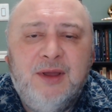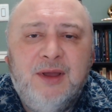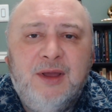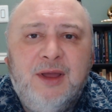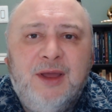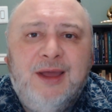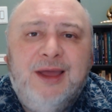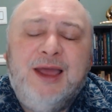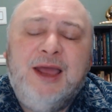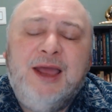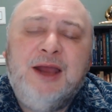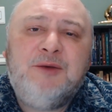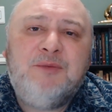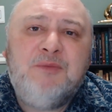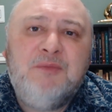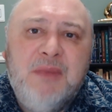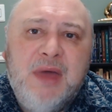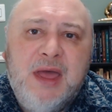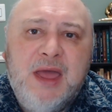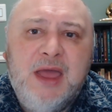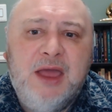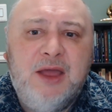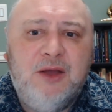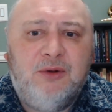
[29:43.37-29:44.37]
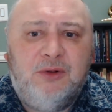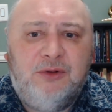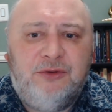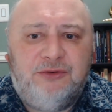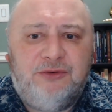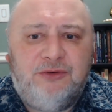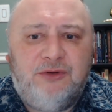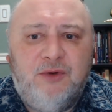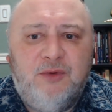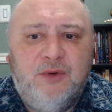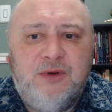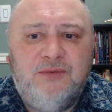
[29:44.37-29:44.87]
it may
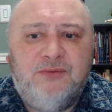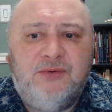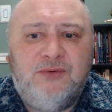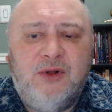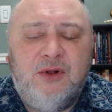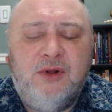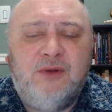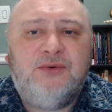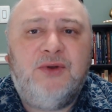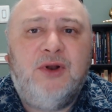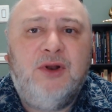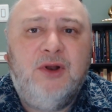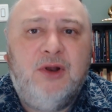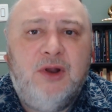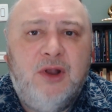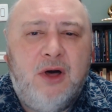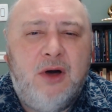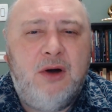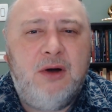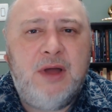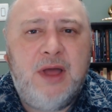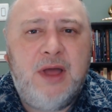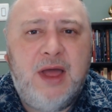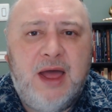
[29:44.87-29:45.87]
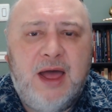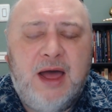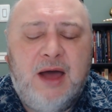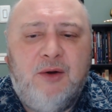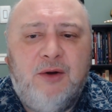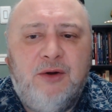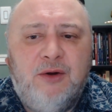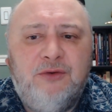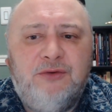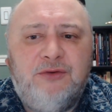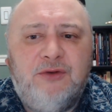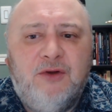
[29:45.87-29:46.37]
also involve long
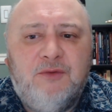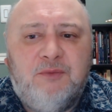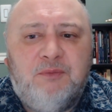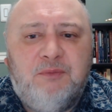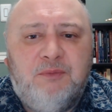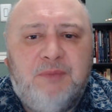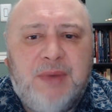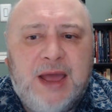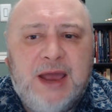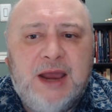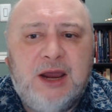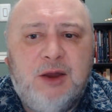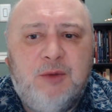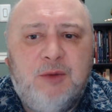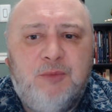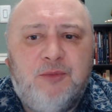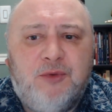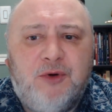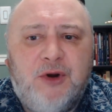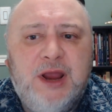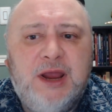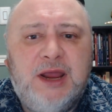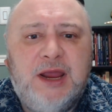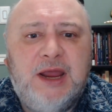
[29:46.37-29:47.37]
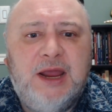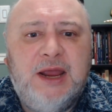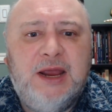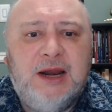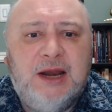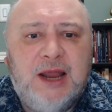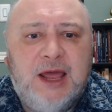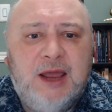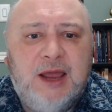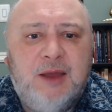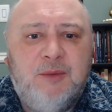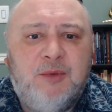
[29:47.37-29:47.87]
hours of back-breaking
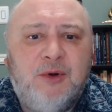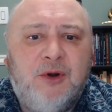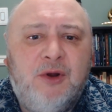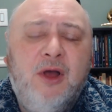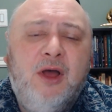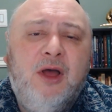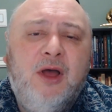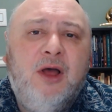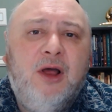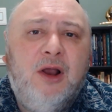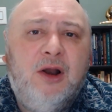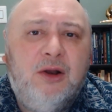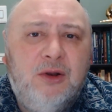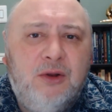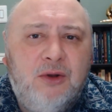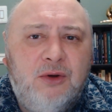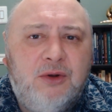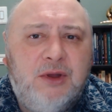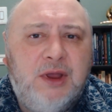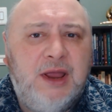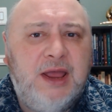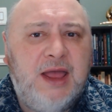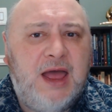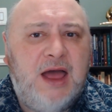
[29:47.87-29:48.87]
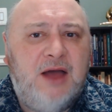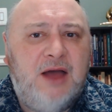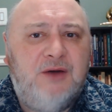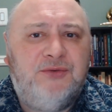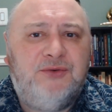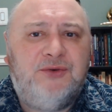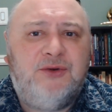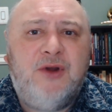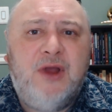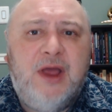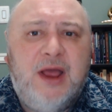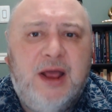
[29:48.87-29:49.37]
labor looking
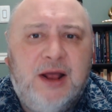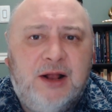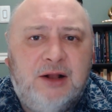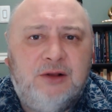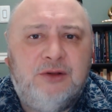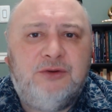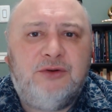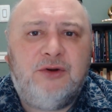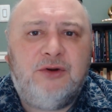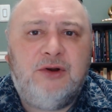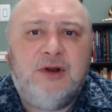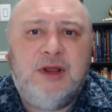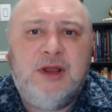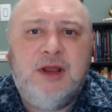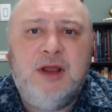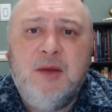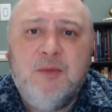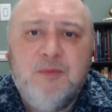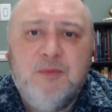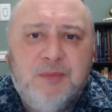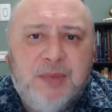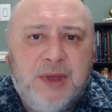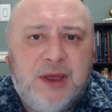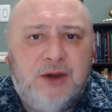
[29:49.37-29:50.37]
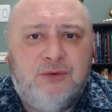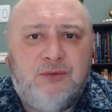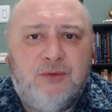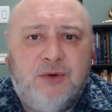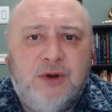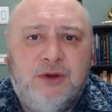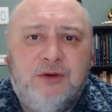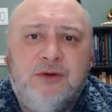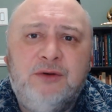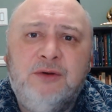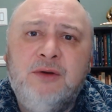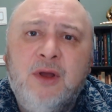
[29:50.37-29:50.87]
after elderly,
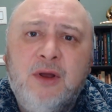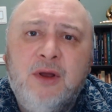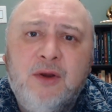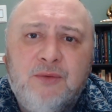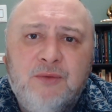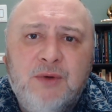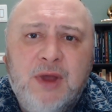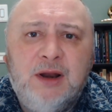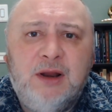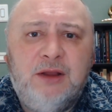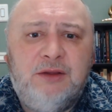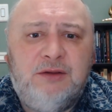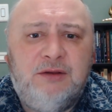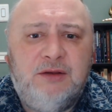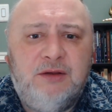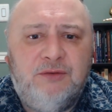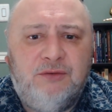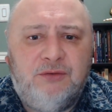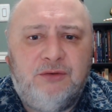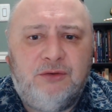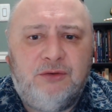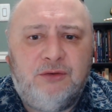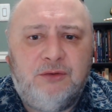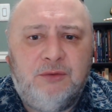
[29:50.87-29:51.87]
bedridden relatives.